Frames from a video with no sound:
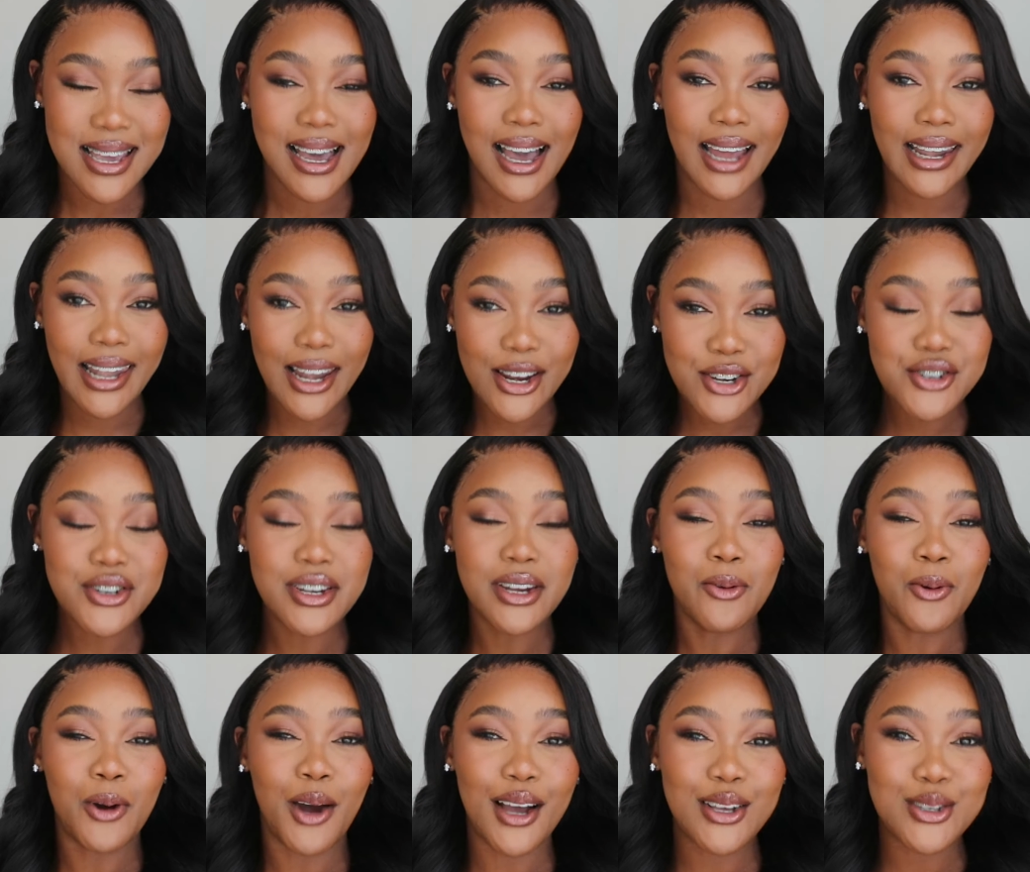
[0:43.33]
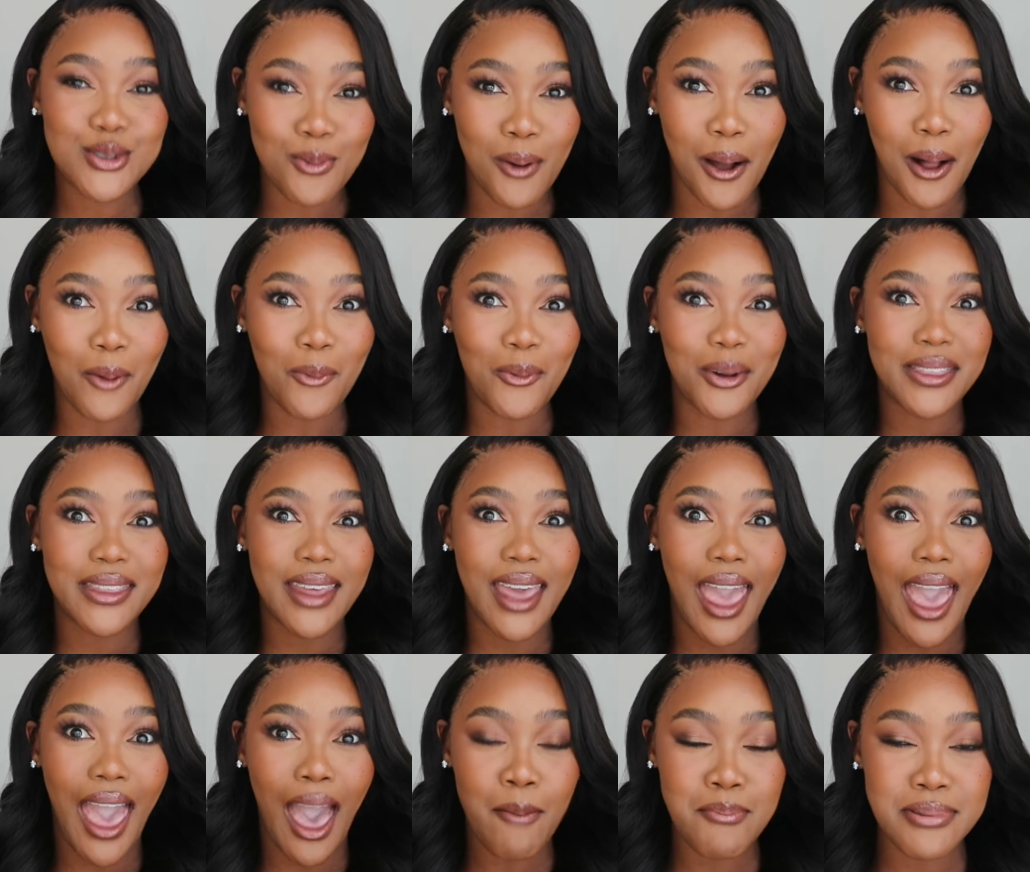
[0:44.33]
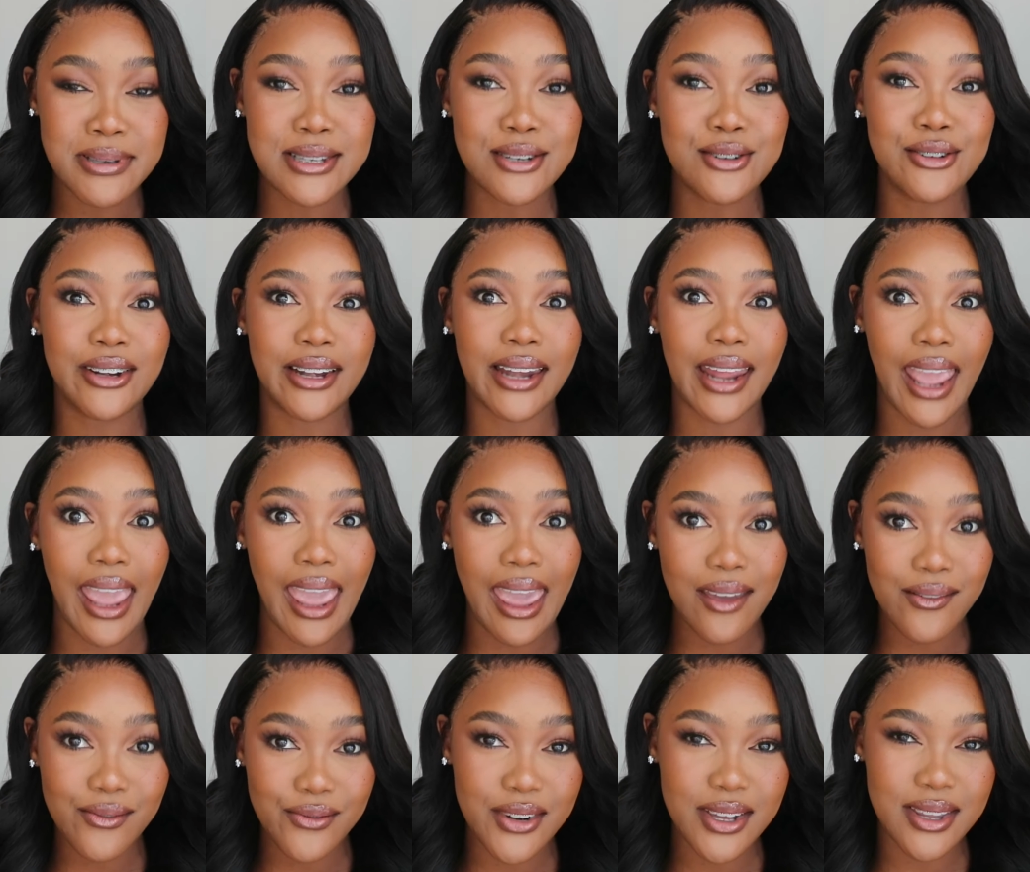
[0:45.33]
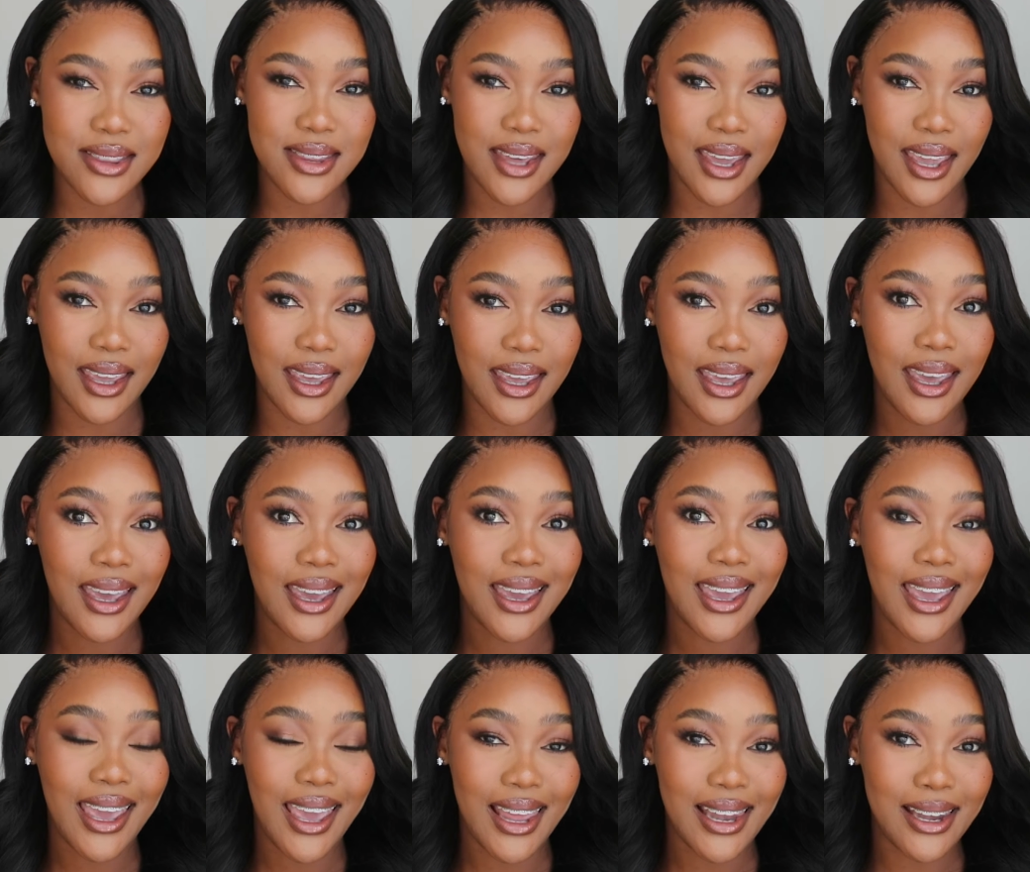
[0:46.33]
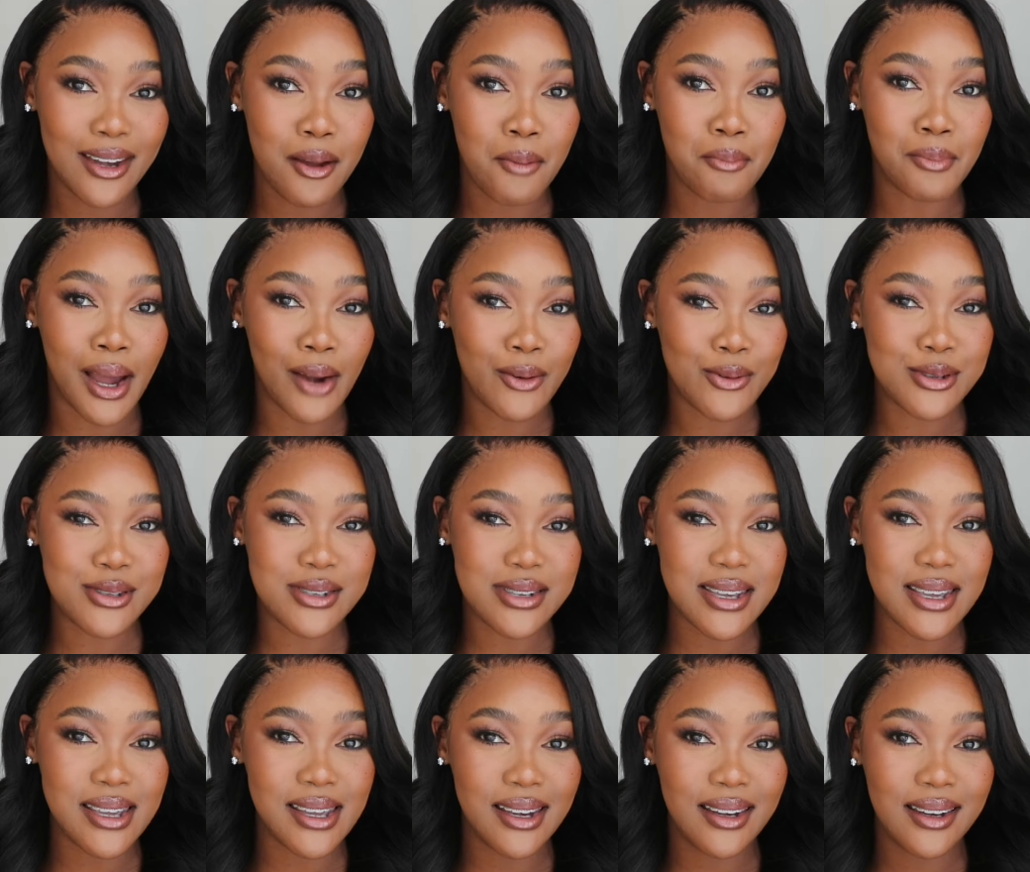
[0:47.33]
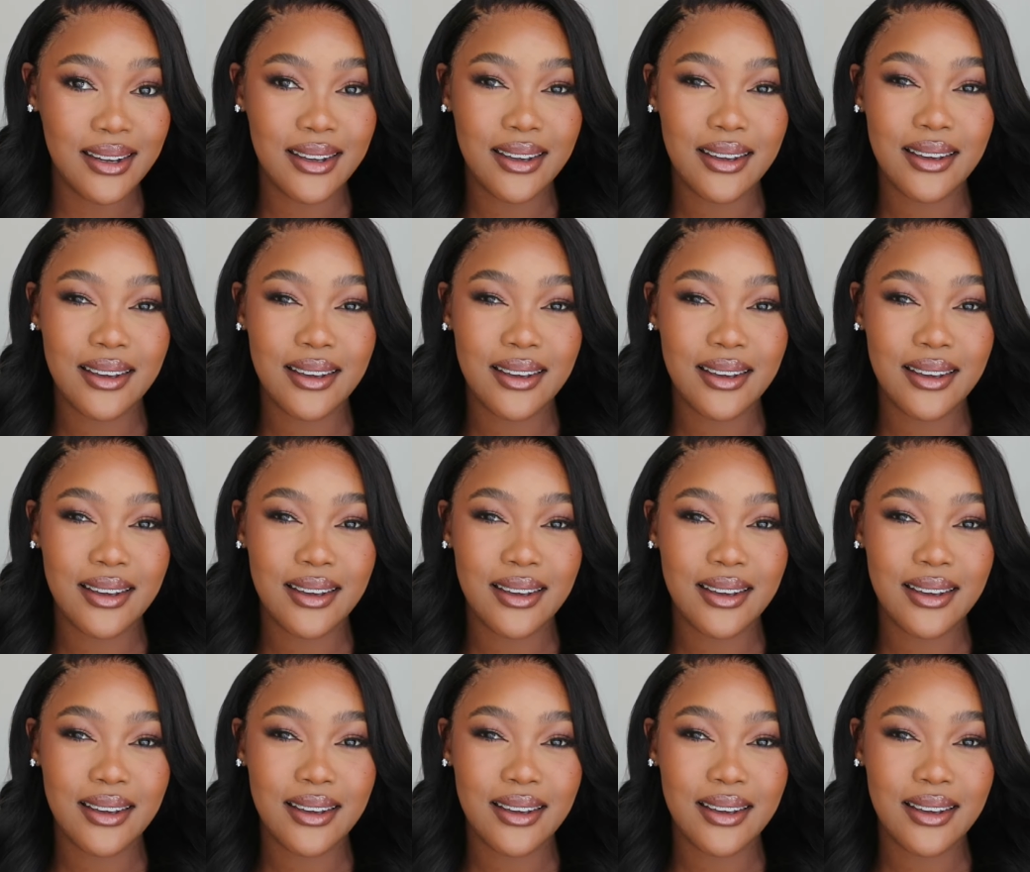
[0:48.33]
It literally works well with absolutely everything in my routine.